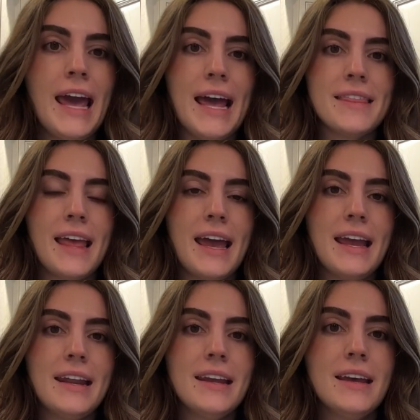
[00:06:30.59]
And
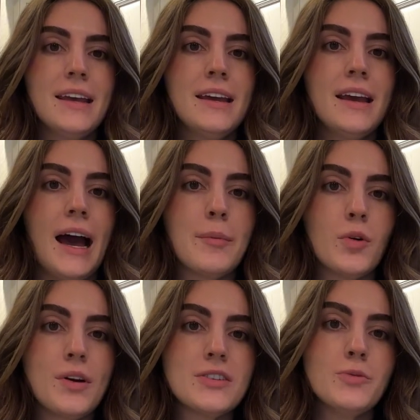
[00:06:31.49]
then I'm
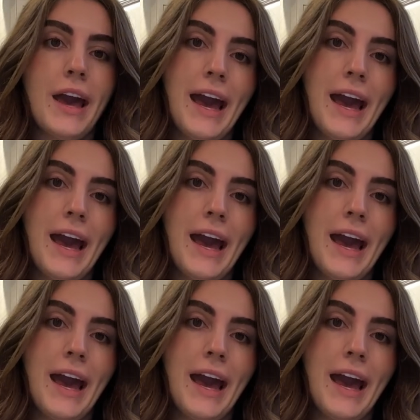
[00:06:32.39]
going to